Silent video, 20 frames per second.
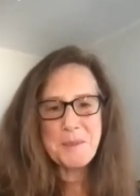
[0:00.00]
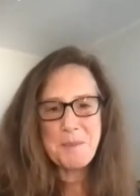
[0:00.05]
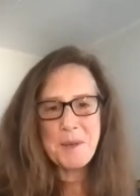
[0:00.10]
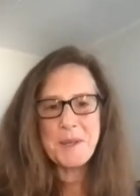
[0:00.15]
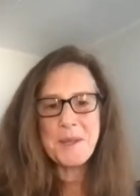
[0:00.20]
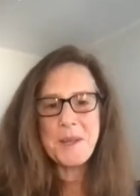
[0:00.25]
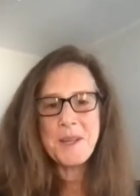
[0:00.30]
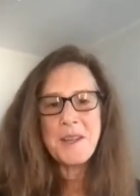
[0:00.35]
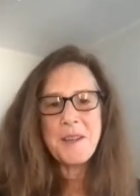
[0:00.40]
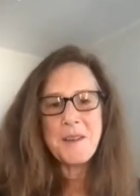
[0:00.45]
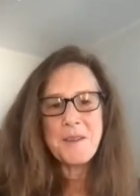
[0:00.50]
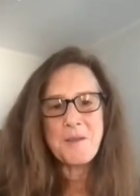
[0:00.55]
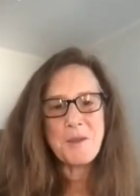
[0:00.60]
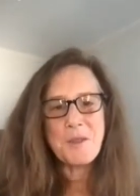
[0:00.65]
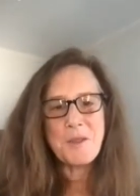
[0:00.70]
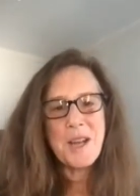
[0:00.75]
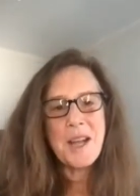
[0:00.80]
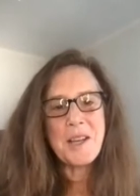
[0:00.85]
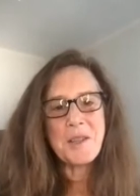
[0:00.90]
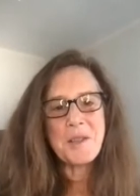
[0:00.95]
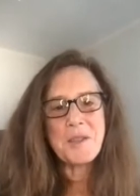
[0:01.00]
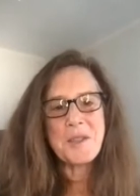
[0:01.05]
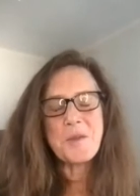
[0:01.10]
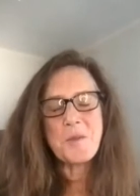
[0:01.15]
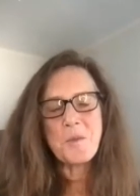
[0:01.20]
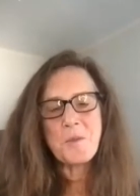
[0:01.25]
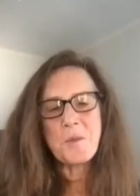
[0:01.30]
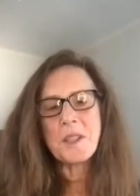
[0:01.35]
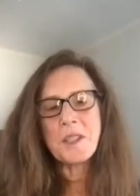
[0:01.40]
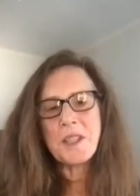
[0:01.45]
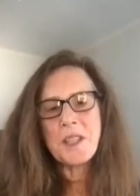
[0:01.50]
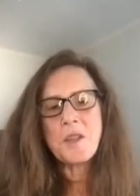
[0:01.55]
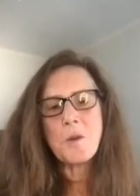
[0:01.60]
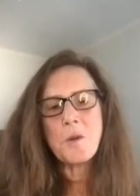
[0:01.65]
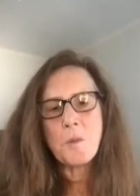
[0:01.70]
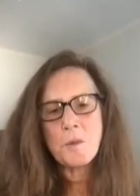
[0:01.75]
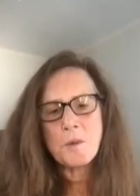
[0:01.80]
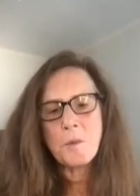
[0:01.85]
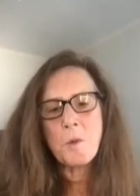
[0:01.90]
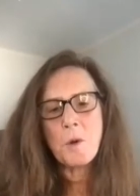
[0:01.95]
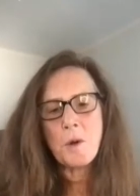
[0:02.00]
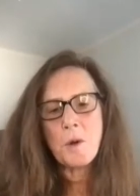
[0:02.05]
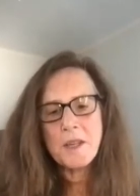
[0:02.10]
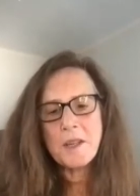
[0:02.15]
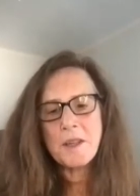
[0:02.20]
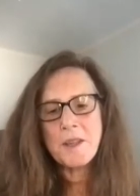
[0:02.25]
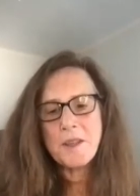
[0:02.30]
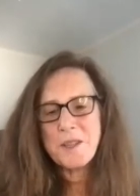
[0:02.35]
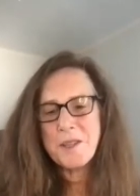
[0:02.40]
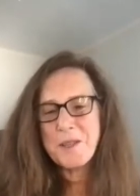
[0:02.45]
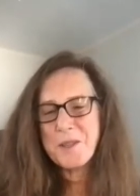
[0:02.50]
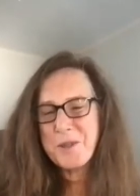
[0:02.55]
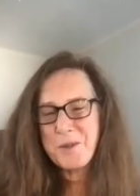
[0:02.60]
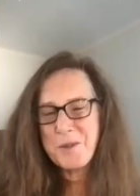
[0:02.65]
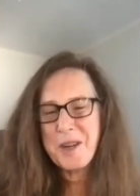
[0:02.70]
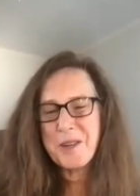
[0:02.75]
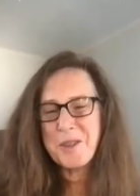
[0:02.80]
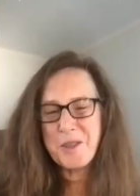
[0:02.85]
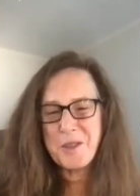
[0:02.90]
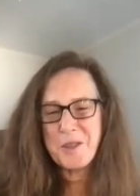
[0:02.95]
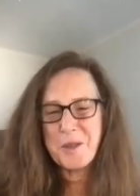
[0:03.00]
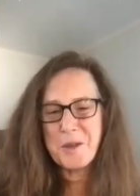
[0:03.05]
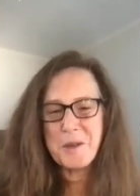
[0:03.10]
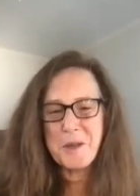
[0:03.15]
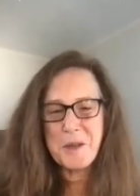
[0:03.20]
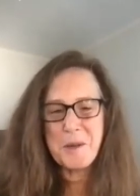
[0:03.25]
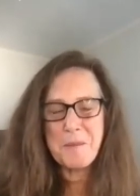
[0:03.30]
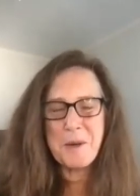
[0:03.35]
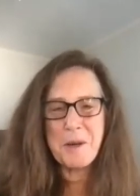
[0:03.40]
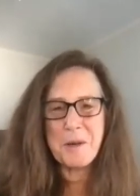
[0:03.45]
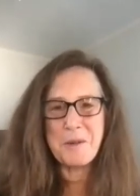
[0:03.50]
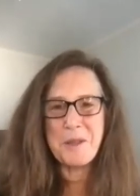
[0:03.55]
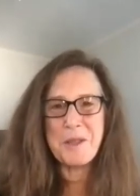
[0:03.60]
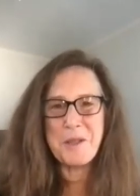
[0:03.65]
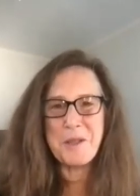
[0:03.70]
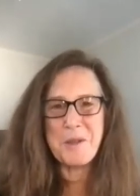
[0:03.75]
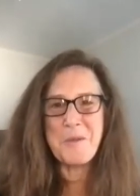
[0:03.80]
But if your child is really, you're working on the instructional component,